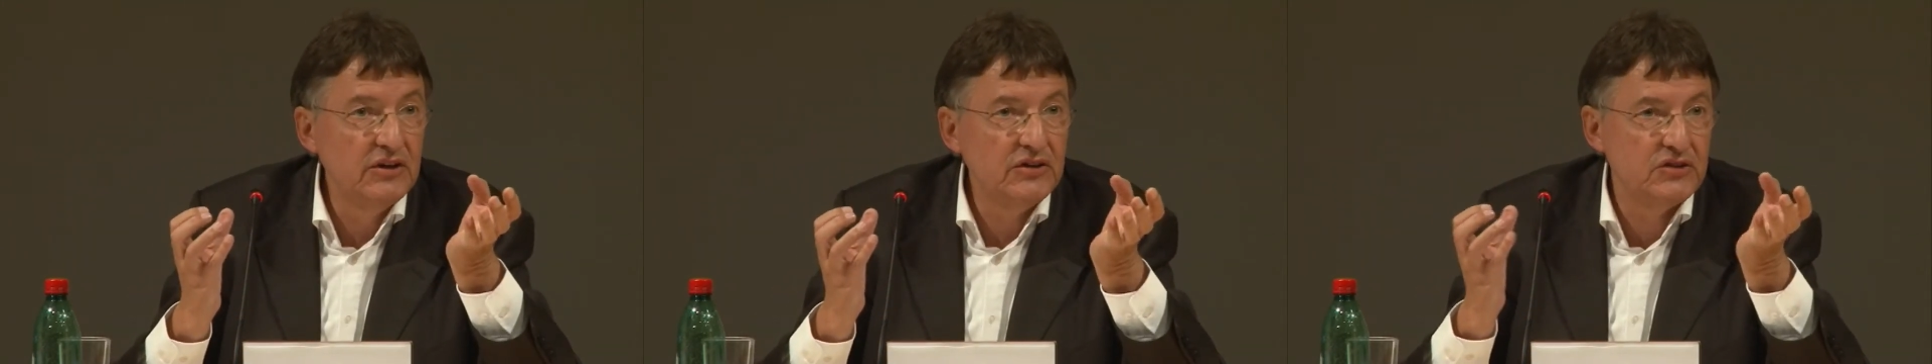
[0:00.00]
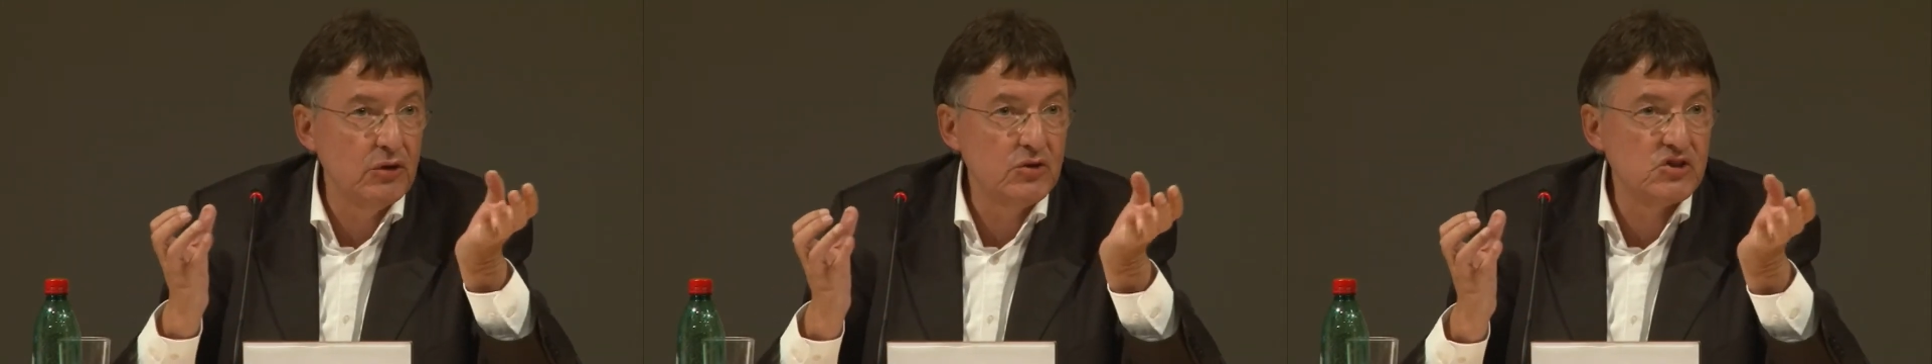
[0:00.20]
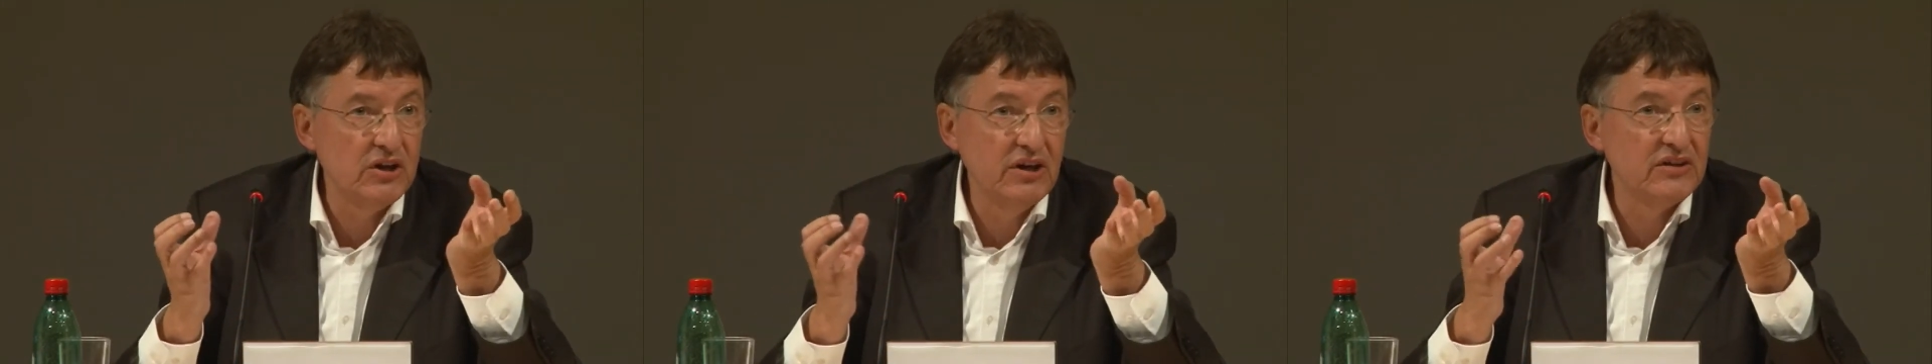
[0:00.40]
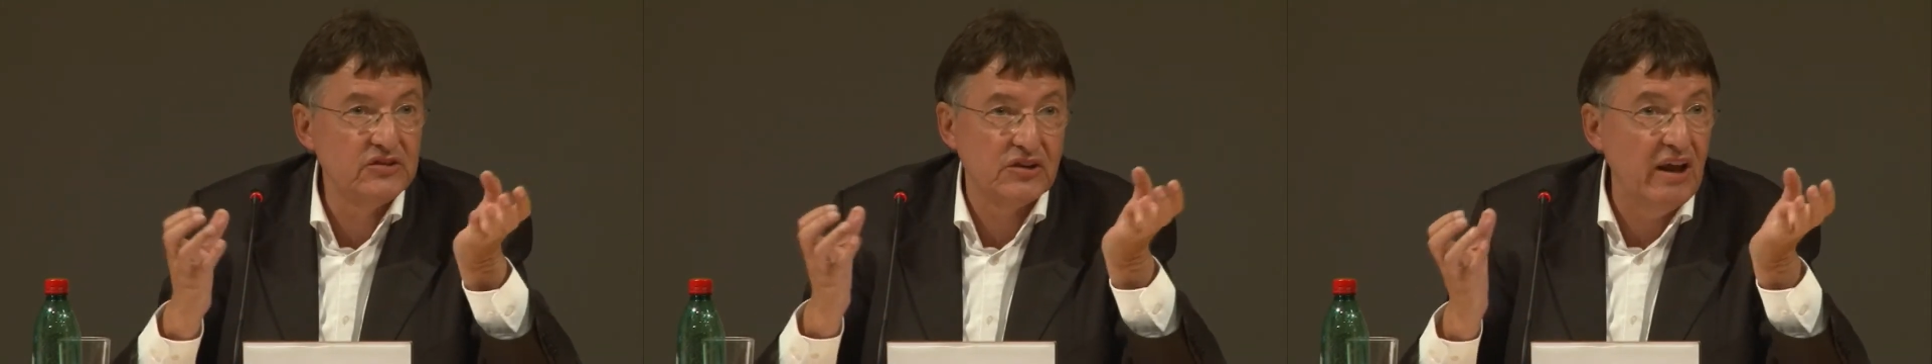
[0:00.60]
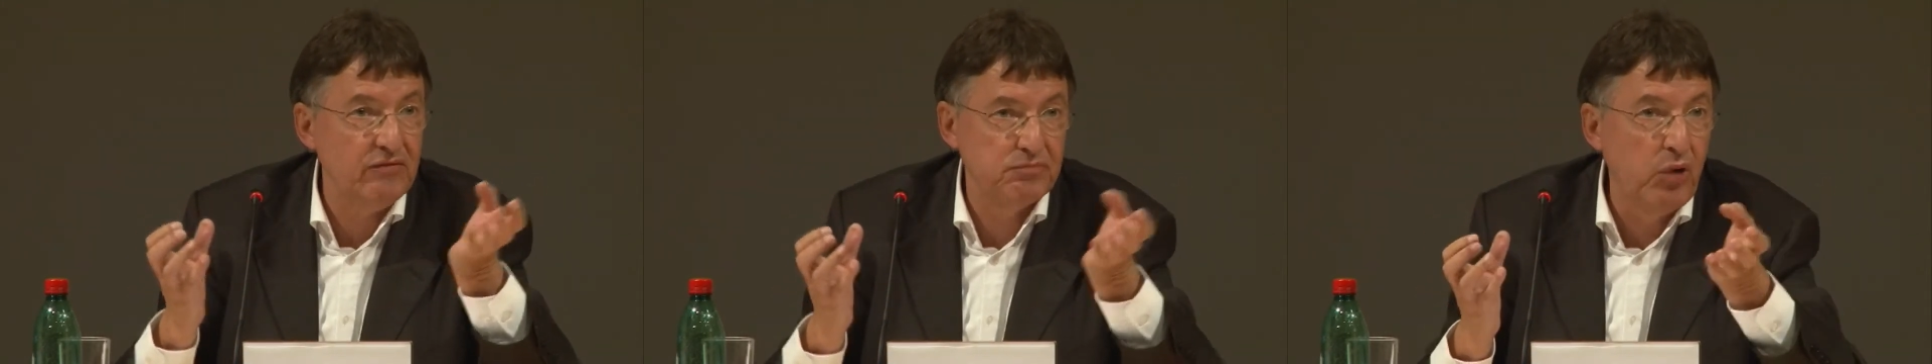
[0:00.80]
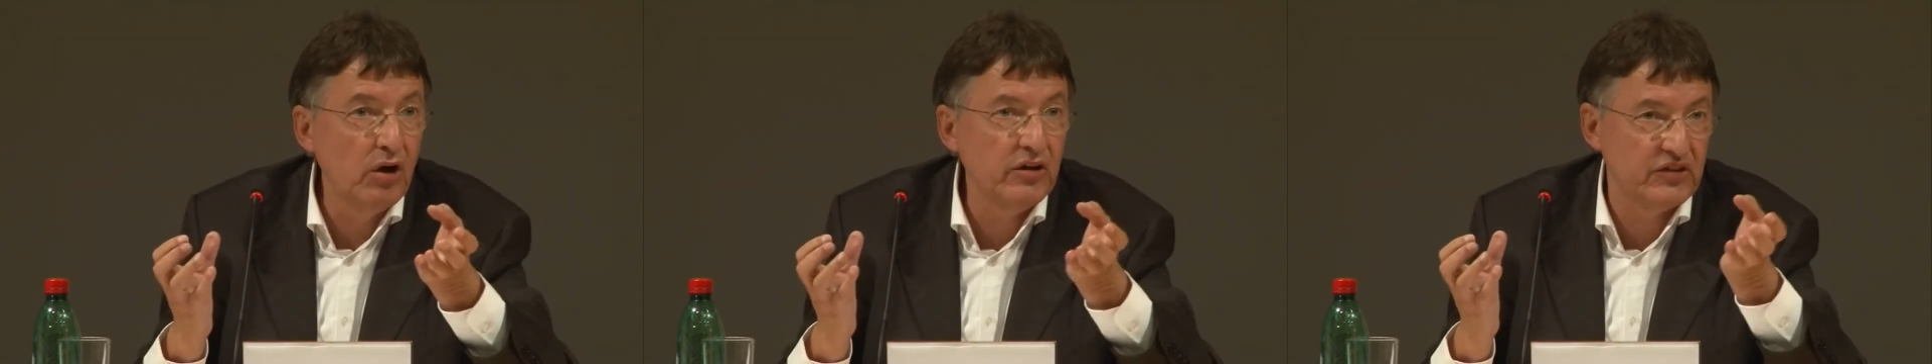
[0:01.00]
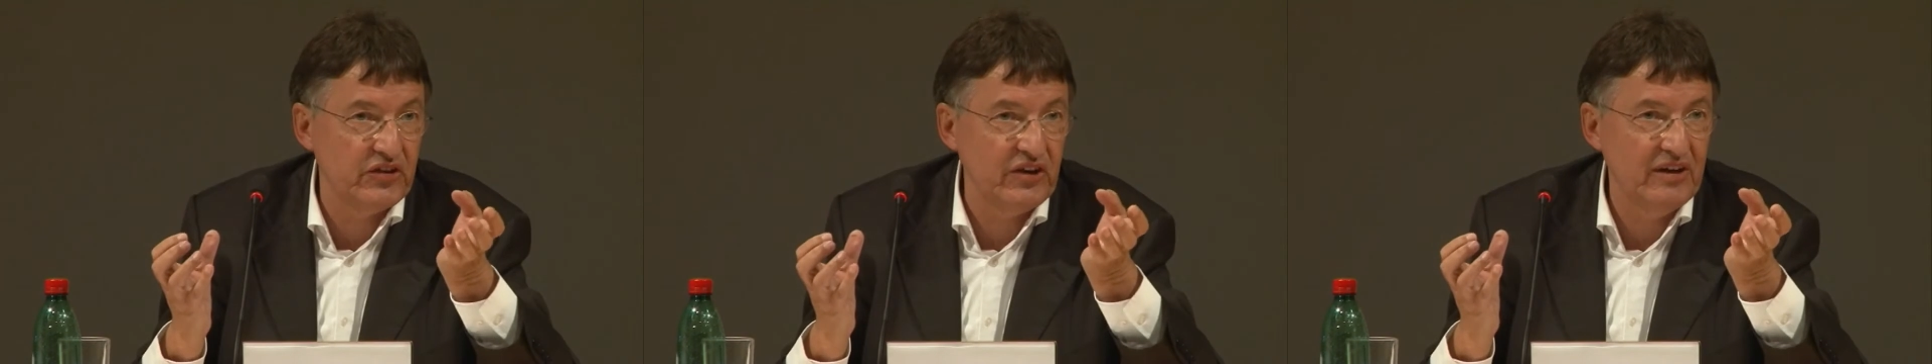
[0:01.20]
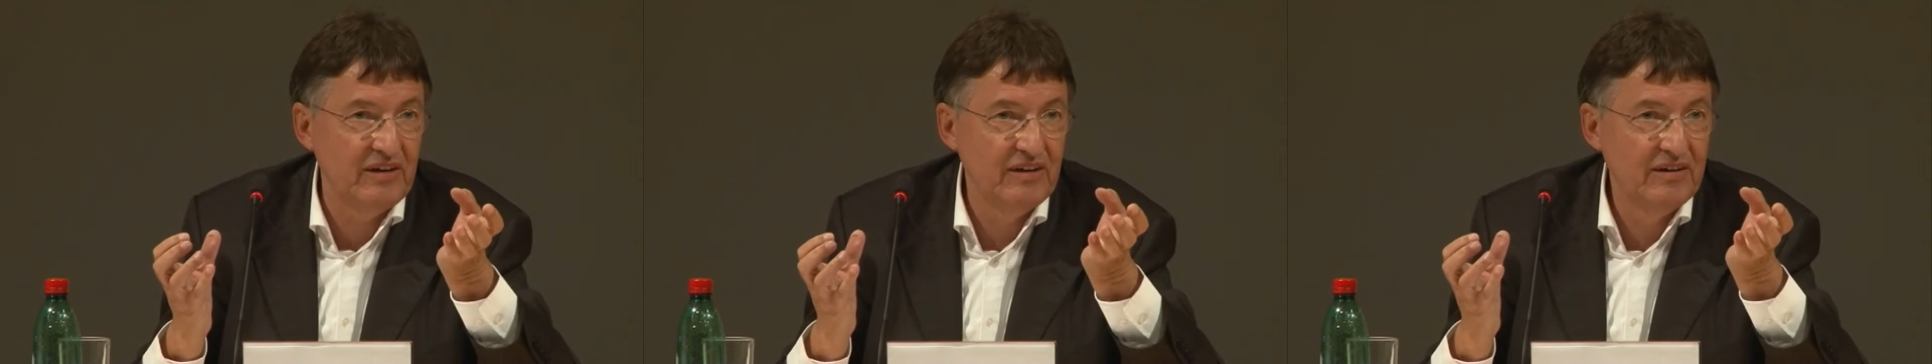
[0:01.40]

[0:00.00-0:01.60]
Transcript: socialist left policy.